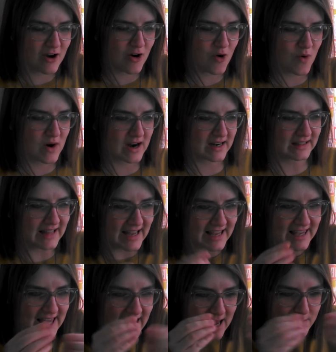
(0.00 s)
or
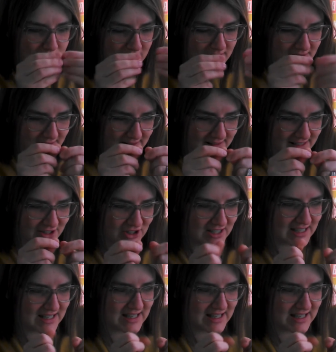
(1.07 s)
like cables, just